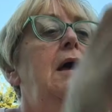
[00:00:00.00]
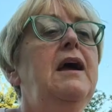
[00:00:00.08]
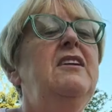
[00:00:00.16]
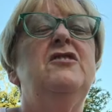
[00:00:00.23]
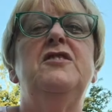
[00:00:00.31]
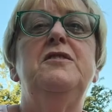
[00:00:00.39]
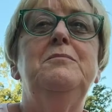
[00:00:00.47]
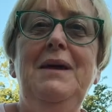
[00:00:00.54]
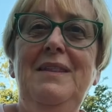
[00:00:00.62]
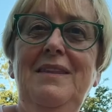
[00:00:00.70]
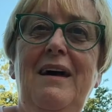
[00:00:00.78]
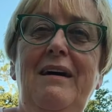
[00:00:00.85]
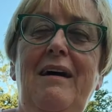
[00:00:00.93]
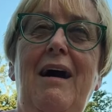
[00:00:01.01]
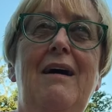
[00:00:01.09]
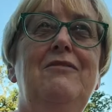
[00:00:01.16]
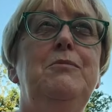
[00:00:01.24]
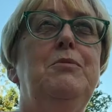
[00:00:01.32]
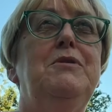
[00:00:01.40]
It doesn't mean that
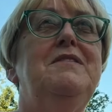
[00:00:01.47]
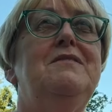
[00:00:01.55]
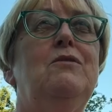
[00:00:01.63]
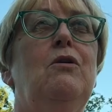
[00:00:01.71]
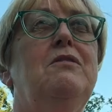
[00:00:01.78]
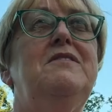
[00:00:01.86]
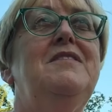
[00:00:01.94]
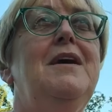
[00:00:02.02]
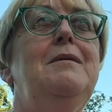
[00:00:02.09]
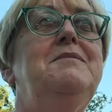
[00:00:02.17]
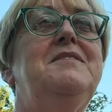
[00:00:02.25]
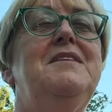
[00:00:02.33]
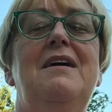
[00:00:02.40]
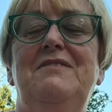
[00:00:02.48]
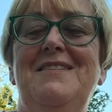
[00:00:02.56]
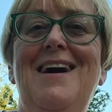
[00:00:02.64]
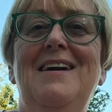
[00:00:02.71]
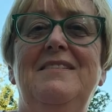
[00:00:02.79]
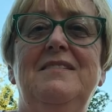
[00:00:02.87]
everybody's got the same set of
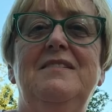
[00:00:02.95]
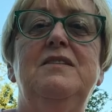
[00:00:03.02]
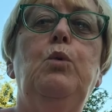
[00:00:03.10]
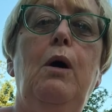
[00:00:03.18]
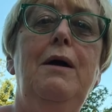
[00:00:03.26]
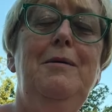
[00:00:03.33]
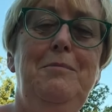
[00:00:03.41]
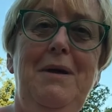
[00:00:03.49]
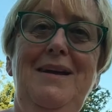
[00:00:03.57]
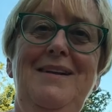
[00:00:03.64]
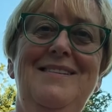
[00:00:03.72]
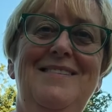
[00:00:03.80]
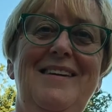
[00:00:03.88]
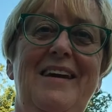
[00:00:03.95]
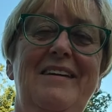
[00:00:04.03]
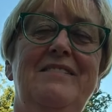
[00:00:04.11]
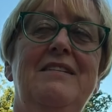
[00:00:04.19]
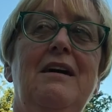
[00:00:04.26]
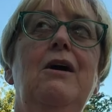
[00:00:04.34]
tasks. What it means
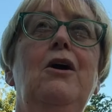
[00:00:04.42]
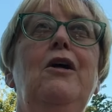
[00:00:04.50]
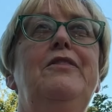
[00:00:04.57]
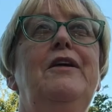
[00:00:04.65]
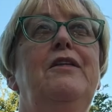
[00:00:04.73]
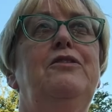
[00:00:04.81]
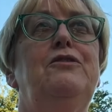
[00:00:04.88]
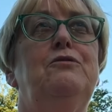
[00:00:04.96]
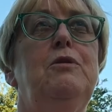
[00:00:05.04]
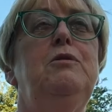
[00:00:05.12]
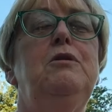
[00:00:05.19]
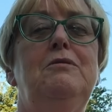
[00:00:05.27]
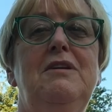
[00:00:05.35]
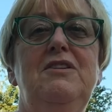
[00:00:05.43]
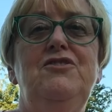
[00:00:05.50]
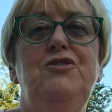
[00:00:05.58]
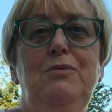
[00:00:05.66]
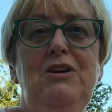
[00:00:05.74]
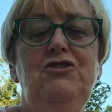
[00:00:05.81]
is that through your
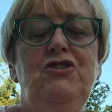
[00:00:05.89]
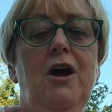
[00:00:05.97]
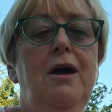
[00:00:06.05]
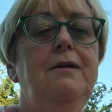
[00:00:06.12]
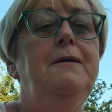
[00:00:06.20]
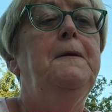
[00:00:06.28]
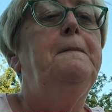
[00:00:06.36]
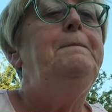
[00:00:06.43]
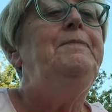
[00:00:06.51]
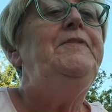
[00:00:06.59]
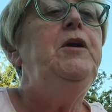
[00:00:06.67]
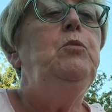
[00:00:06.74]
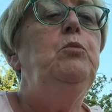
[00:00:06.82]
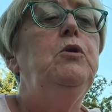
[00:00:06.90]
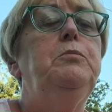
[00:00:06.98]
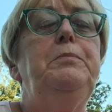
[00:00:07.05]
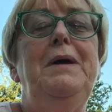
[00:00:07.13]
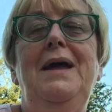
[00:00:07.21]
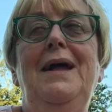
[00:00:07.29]
intuition, you will
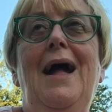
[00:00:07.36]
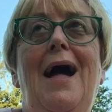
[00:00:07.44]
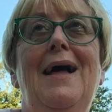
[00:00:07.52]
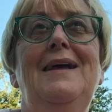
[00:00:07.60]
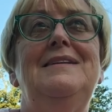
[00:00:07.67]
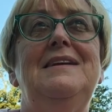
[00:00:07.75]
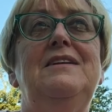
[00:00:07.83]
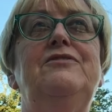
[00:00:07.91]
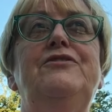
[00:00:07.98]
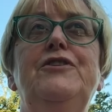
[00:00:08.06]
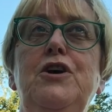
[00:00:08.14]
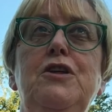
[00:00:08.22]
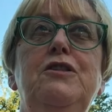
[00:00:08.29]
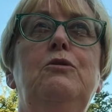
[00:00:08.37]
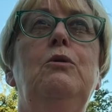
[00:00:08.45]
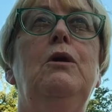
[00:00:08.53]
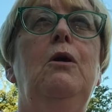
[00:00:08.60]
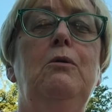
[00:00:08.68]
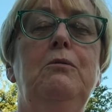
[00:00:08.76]
be guided further
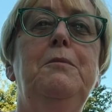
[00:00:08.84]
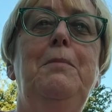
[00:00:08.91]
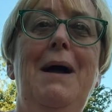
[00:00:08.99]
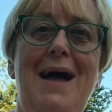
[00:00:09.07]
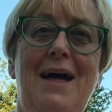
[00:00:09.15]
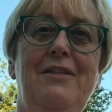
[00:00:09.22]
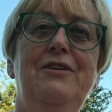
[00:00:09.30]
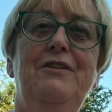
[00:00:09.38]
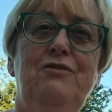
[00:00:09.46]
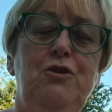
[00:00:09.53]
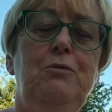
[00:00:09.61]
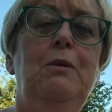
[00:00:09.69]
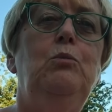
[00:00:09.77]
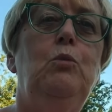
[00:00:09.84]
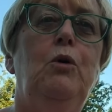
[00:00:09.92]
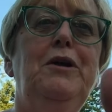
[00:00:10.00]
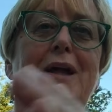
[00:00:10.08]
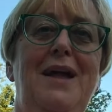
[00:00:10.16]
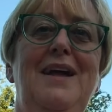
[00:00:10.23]
along the path of doing what
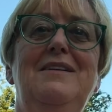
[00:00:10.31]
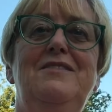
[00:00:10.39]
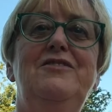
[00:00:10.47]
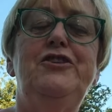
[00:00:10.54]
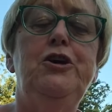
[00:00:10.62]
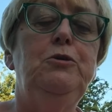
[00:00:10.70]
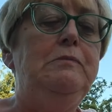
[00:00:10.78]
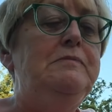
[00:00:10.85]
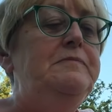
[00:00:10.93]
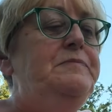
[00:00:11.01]
you're here to do.